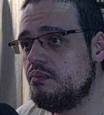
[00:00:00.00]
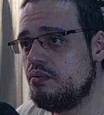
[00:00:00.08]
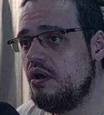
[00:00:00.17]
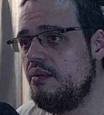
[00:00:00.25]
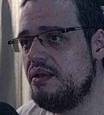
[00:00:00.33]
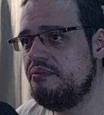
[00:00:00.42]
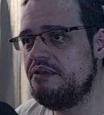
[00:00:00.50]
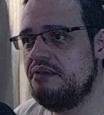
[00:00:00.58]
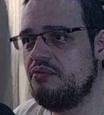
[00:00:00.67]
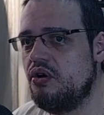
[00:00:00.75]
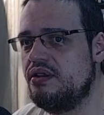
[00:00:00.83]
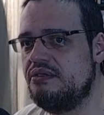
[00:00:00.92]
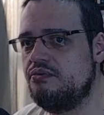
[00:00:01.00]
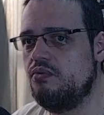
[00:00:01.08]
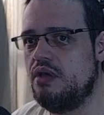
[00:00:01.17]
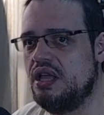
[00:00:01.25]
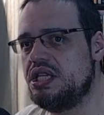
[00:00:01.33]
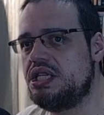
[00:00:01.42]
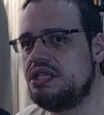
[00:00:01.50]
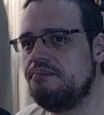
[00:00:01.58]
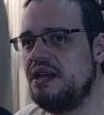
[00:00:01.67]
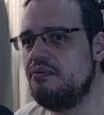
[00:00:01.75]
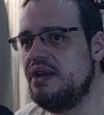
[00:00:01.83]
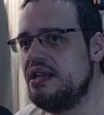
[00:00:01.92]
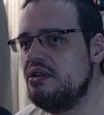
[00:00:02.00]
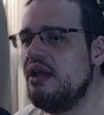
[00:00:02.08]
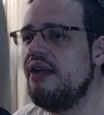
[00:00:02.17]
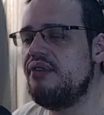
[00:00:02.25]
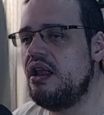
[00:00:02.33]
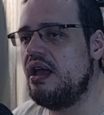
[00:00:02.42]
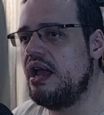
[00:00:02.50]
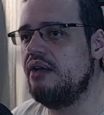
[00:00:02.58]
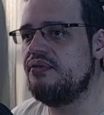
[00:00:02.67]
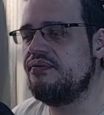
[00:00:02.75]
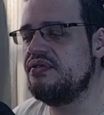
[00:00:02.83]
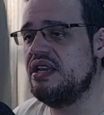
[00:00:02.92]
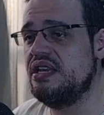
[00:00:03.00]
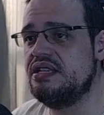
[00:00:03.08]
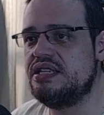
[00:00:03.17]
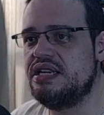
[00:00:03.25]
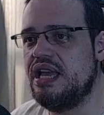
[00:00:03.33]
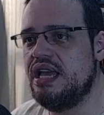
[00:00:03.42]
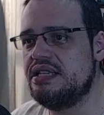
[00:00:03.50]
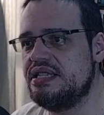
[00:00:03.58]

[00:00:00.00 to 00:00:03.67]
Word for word: Probably more than once, but when you have a life of the internet,